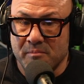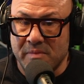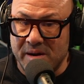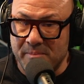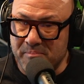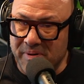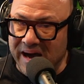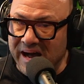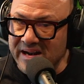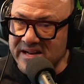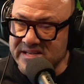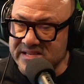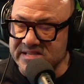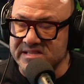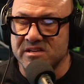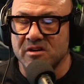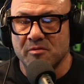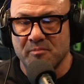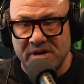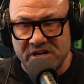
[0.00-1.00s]
My body
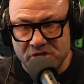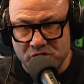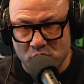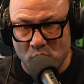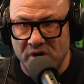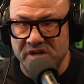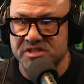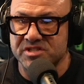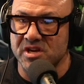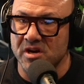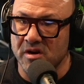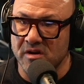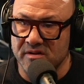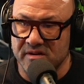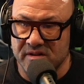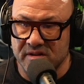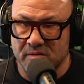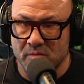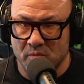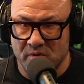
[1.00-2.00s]
still, my joints
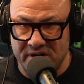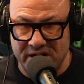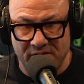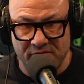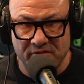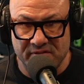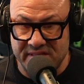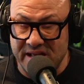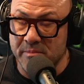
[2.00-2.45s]
hurt, whatever.